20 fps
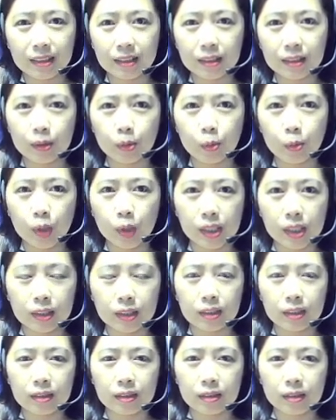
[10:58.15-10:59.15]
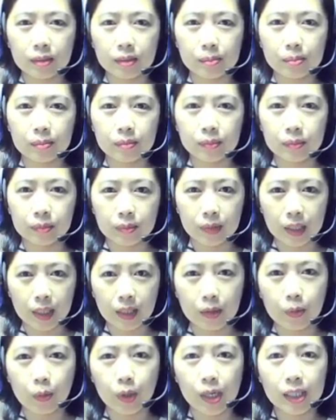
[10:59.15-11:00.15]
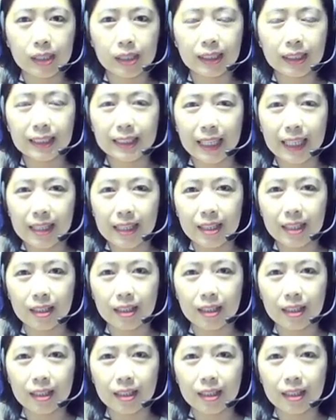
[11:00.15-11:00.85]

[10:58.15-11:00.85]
So was, okay, was taken.